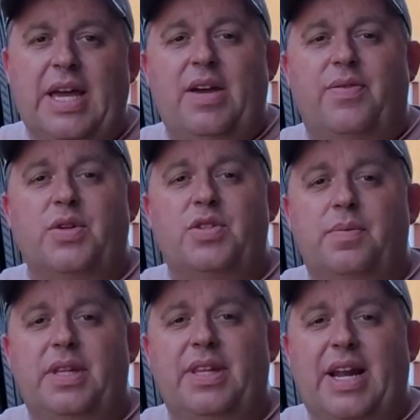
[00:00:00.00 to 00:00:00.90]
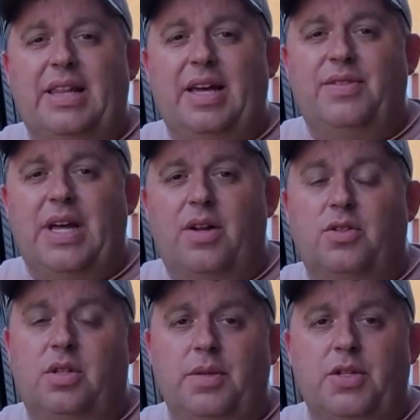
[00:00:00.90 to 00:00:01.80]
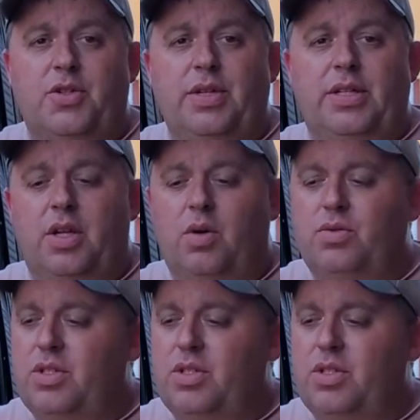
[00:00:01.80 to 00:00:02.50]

If there's something that I left out or something that you need to know,